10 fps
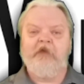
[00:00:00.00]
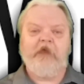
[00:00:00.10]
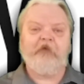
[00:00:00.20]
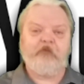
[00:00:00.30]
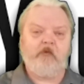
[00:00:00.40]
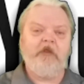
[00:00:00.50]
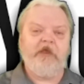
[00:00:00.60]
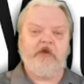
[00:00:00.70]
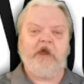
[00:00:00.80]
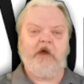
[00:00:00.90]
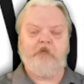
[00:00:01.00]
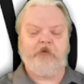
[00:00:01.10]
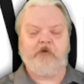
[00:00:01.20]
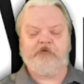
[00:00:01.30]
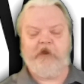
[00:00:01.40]
That's really going to help
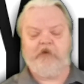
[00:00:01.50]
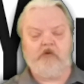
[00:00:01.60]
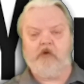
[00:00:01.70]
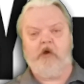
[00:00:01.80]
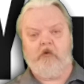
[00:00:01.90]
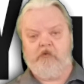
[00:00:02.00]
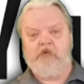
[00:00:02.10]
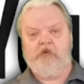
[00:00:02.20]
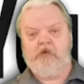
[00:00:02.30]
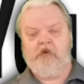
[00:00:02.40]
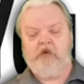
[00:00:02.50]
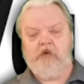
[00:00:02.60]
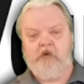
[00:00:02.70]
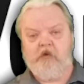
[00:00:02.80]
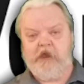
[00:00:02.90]
your channel grow.
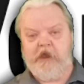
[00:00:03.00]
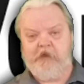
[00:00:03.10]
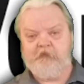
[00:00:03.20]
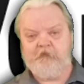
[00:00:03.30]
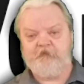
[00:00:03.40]
Okay?